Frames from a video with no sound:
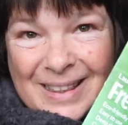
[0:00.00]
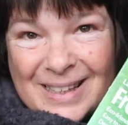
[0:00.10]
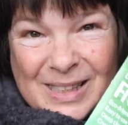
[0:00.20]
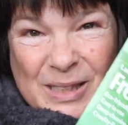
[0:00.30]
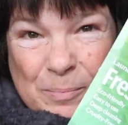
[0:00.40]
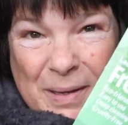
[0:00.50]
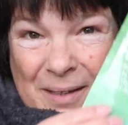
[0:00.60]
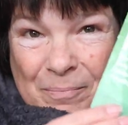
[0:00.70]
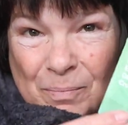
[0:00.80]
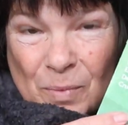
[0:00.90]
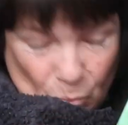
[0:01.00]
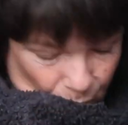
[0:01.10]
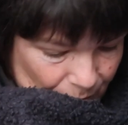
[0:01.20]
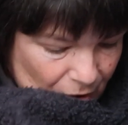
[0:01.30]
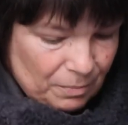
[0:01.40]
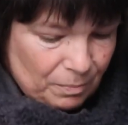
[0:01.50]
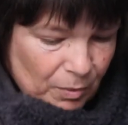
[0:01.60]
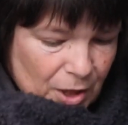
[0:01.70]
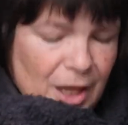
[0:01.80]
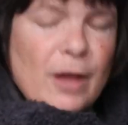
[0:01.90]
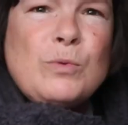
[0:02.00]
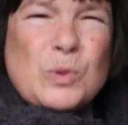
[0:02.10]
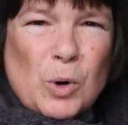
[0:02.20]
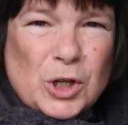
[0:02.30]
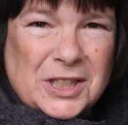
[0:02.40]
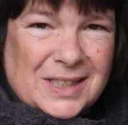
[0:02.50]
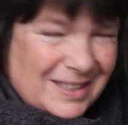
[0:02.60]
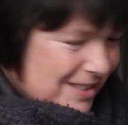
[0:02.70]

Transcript: this is me. Clothes washing